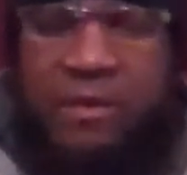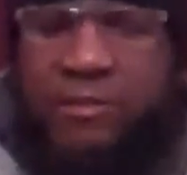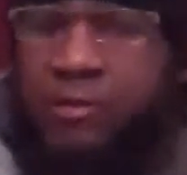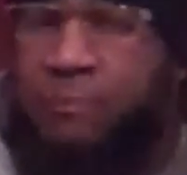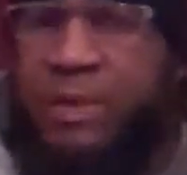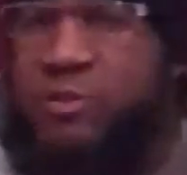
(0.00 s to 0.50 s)

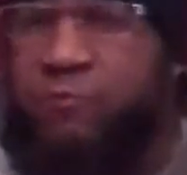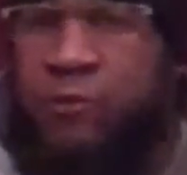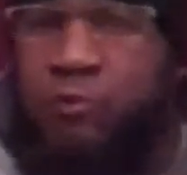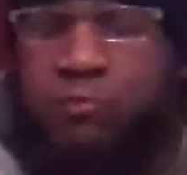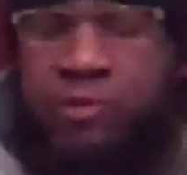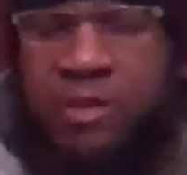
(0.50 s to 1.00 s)
The best
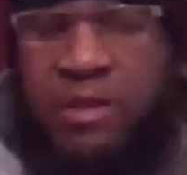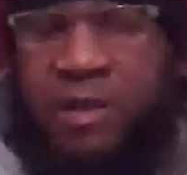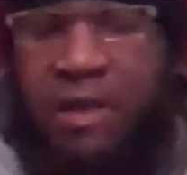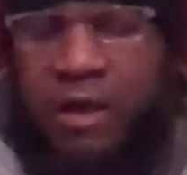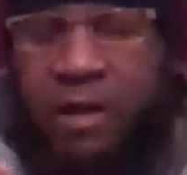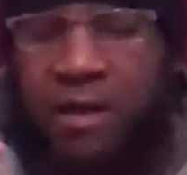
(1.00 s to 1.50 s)
foods,
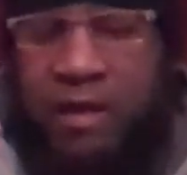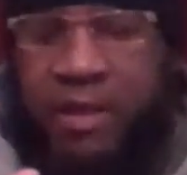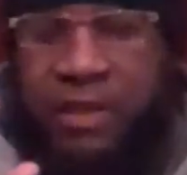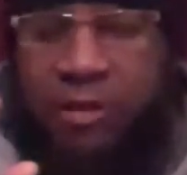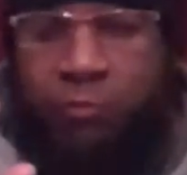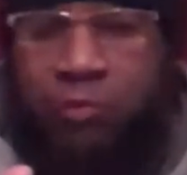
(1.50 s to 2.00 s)
uh,
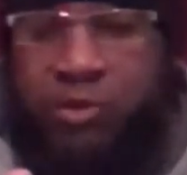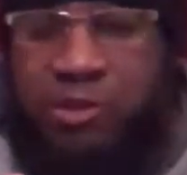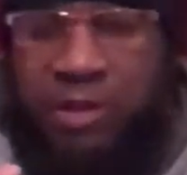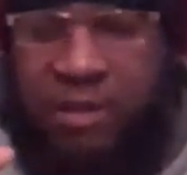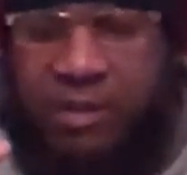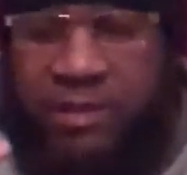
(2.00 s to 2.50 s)
and it
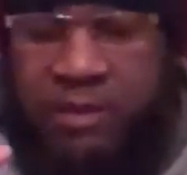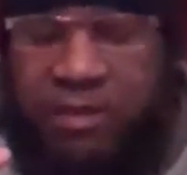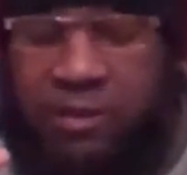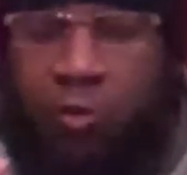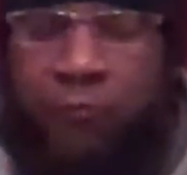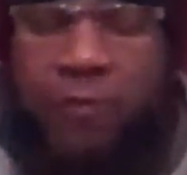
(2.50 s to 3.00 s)
was a
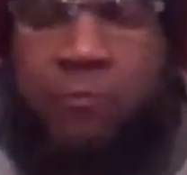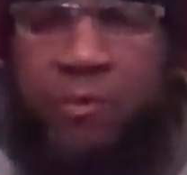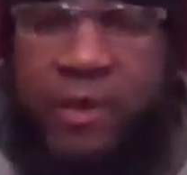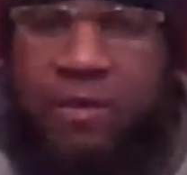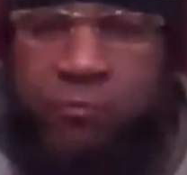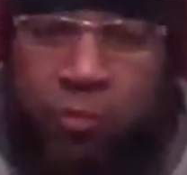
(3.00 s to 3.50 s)
loaf of
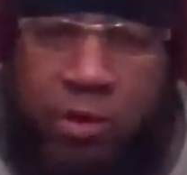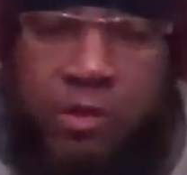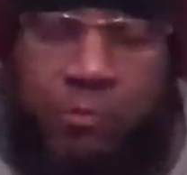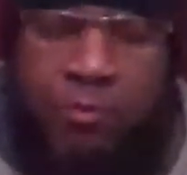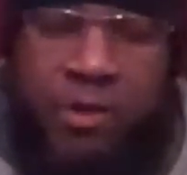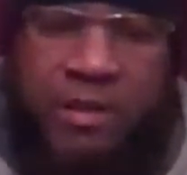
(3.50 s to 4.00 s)
bread,
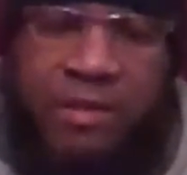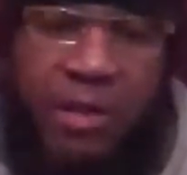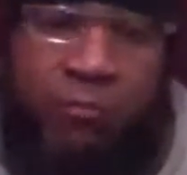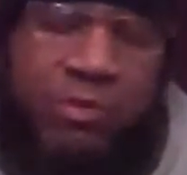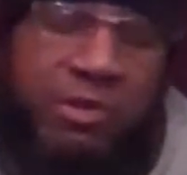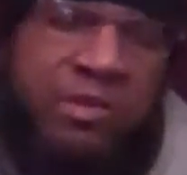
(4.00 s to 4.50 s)
Wonder Bread,
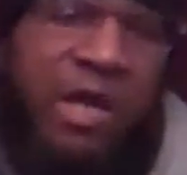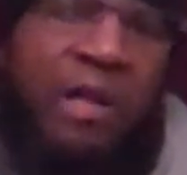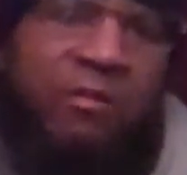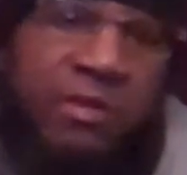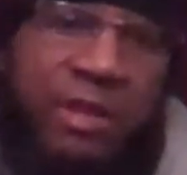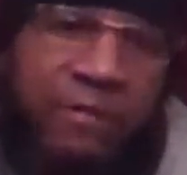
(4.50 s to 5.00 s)
that was a
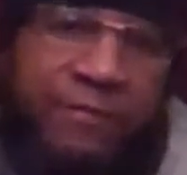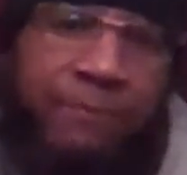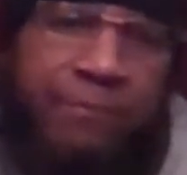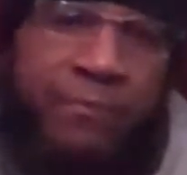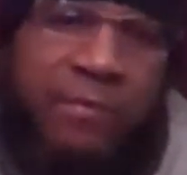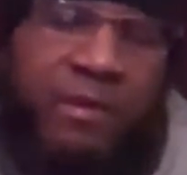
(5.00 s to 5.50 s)
dollar eleven.